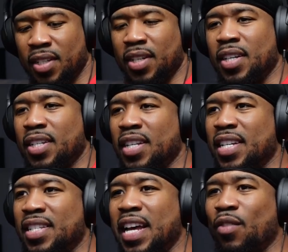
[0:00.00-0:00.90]
It's,
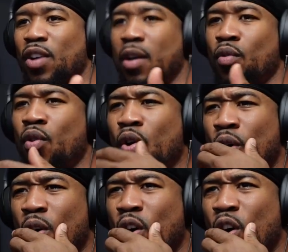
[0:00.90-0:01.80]
it's like rap.
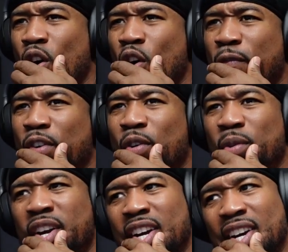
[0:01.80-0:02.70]
Ooh, for
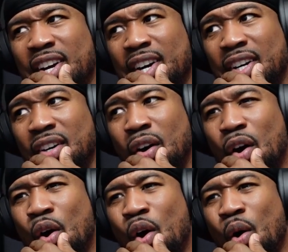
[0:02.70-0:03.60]
real?
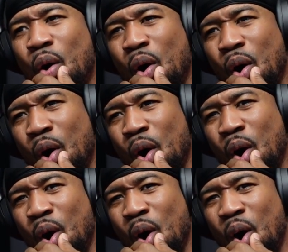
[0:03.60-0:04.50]
Ooh,
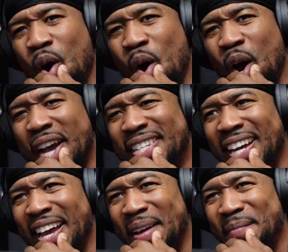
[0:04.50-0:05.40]
he
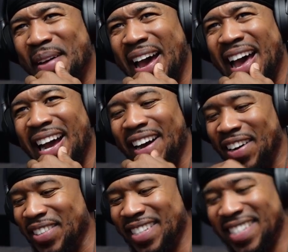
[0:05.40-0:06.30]
took it back.
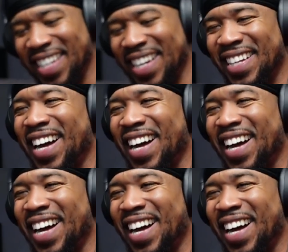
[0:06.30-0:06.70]
Oh shit.